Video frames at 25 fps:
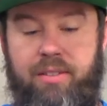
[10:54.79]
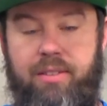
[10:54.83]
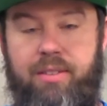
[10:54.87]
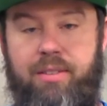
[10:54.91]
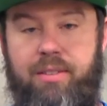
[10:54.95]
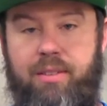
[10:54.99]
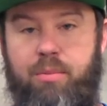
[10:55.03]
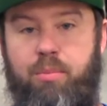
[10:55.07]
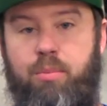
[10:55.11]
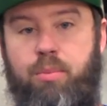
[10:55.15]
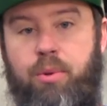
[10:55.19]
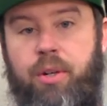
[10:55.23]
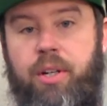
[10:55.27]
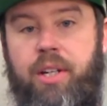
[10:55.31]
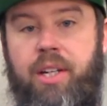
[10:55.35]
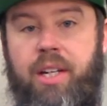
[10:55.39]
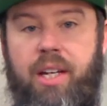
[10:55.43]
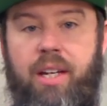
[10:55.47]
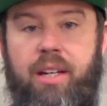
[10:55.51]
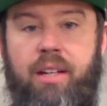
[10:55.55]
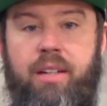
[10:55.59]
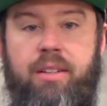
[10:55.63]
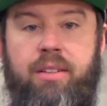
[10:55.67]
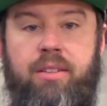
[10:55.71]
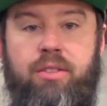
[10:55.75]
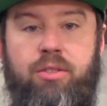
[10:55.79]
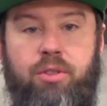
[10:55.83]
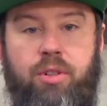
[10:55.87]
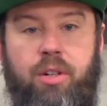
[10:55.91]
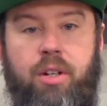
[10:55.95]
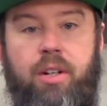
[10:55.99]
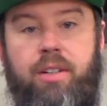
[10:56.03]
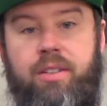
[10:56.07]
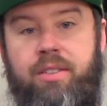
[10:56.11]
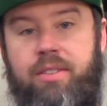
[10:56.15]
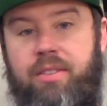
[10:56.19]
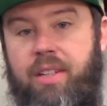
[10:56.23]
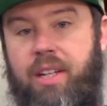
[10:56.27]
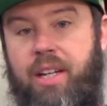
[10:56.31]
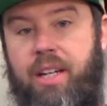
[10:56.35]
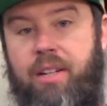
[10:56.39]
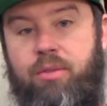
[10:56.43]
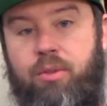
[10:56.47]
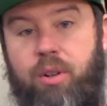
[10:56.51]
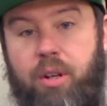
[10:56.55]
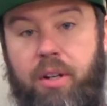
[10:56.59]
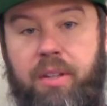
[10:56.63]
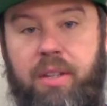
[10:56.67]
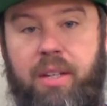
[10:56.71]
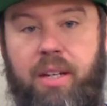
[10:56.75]
is to bring in trucks and
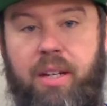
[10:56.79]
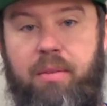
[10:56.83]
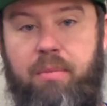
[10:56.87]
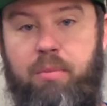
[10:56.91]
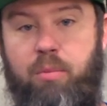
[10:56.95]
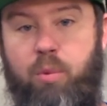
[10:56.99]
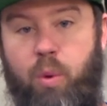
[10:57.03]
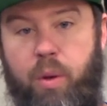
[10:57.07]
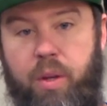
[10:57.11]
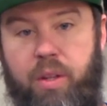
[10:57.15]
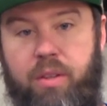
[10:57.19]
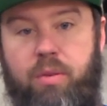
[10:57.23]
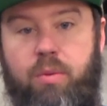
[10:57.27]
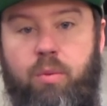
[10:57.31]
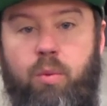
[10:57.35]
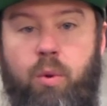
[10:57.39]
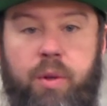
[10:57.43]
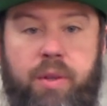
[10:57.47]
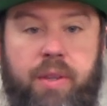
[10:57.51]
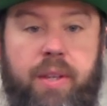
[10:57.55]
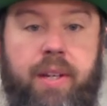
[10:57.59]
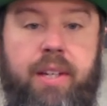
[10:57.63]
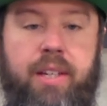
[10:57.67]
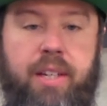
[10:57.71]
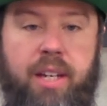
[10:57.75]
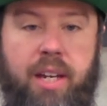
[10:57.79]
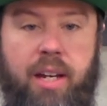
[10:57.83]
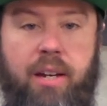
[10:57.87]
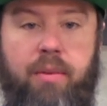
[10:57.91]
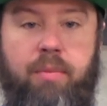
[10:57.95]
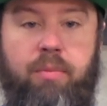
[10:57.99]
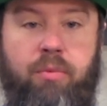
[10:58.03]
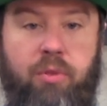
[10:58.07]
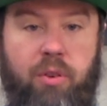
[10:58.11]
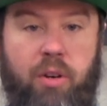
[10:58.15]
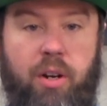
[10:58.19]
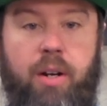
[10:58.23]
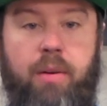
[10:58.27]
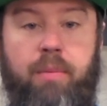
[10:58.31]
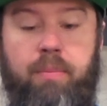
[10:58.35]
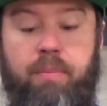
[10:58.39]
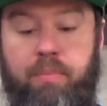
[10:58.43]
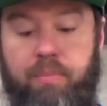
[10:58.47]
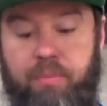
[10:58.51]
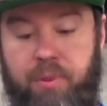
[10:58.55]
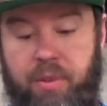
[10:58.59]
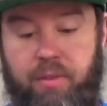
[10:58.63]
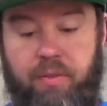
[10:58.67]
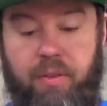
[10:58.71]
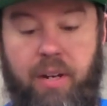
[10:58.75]
run them with what they came from
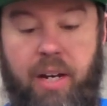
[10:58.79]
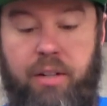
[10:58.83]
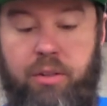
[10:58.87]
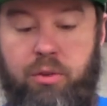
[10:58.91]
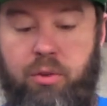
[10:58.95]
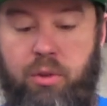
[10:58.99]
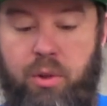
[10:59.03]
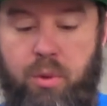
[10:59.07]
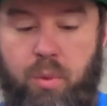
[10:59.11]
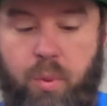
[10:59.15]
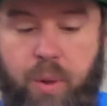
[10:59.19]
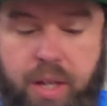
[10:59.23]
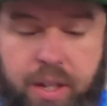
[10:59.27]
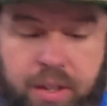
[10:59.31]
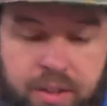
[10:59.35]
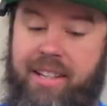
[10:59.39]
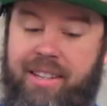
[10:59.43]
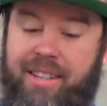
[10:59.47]
the factory with.